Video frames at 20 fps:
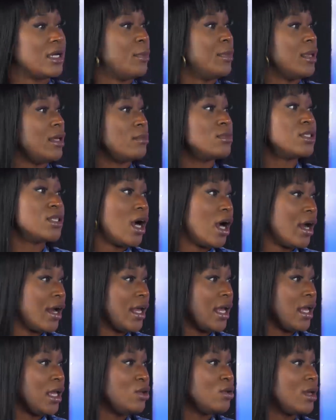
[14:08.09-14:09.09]
I mean, I'm
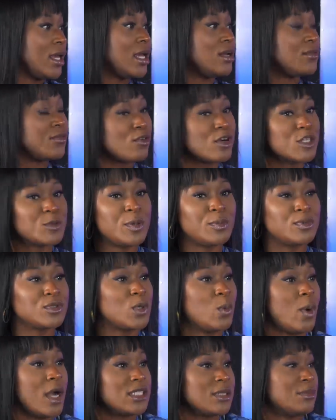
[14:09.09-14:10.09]
sorry. You can't force people
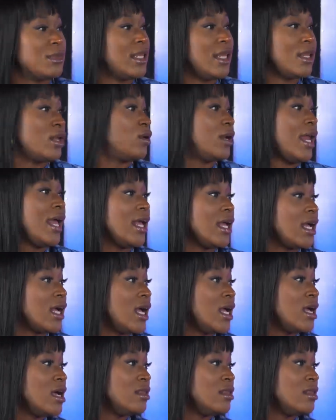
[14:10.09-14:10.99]
to watch something they don't like.